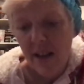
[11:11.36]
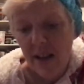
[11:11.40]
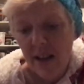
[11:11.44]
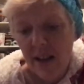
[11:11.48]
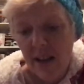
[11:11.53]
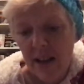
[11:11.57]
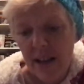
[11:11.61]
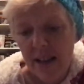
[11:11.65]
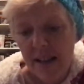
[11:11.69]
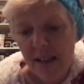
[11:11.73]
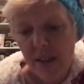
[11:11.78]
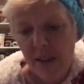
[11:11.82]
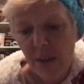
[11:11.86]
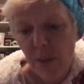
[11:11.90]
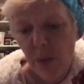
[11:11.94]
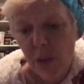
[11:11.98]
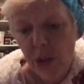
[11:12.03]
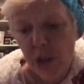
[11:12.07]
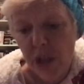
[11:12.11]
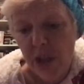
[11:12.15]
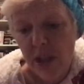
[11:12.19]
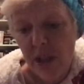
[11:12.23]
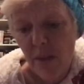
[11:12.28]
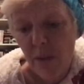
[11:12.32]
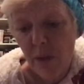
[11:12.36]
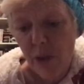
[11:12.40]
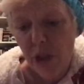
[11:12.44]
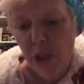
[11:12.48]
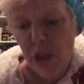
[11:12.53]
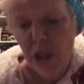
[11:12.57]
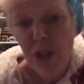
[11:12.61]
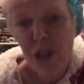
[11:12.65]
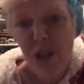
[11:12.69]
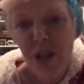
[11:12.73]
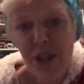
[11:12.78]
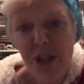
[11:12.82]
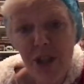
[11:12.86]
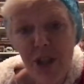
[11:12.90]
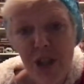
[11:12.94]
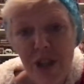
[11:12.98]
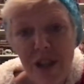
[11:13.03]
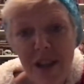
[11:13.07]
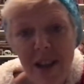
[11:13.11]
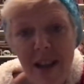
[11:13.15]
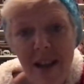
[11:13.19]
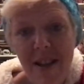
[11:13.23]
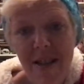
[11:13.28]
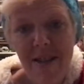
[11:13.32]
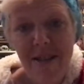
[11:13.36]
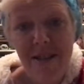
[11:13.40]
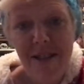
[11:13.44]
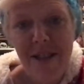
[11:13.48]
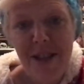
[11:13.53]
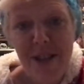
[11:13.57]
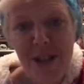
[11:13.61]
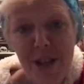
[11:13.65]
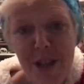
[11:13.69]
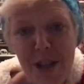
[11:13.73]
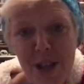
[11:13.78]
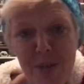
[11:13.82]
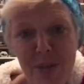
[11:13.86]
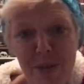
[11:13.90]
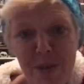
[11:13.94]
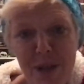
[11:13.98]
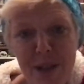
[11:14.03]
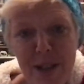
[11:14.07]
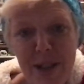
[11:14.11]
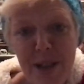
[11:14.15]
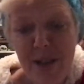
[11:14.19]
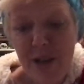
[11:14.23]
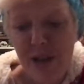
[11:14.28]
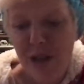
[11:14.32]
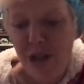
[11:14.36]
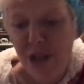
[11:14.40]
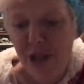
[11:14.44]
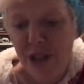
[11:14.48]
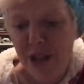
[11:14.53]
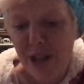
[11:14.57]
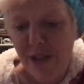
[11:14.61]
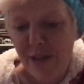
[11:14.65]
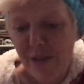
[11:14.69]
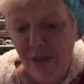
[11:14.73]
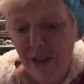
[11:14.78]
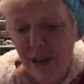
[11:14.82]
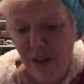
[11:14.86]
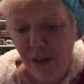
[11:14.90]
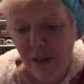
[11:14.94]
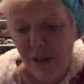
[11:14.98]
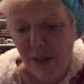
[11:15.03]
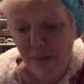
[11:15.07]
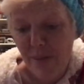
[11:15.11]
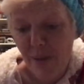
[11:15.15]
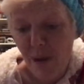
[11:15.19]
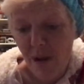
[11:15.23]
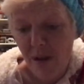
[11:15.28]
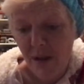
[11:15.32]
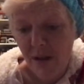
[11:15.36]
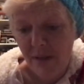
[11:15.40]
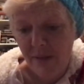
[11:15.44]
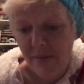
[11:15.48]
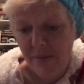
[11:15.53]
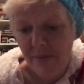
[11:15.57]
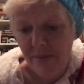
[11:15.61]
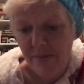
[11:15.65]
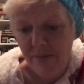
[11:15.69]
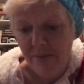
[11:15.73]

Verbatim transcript: Guys, so what she did was she took a Chanel, she printed out a Chanel fragrance bottle.